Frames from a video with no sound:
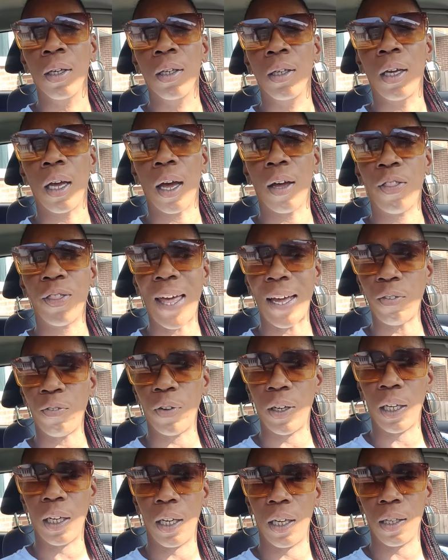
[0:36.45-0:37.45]
Yeah,
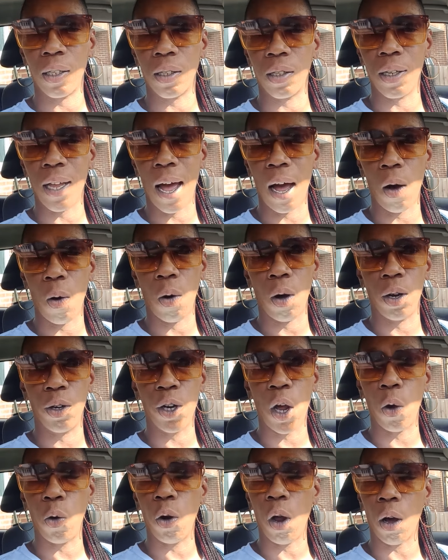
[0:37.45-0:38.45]
thankfully, he's now
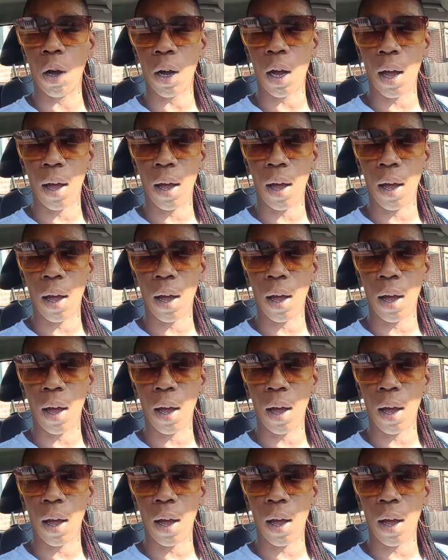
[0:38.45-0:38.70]
no longer